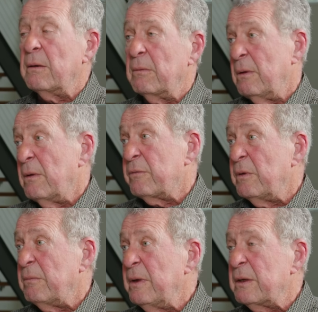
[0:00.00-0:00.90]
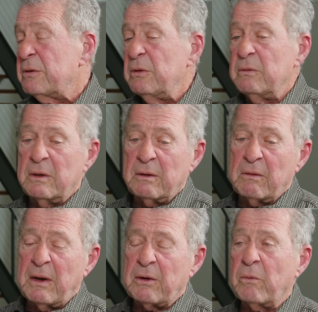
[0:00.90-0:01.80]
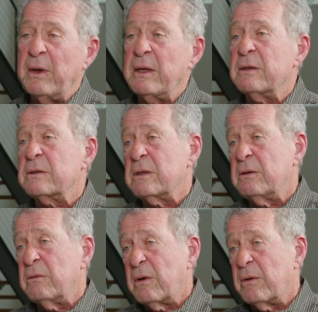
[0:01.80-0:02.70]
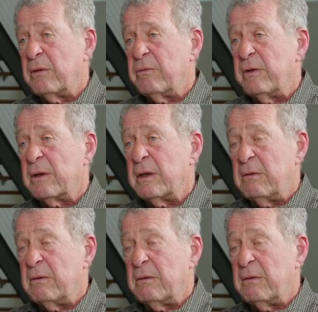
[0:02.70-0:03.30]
Yeah, well, you have to admit to a greater weakness than you already feel,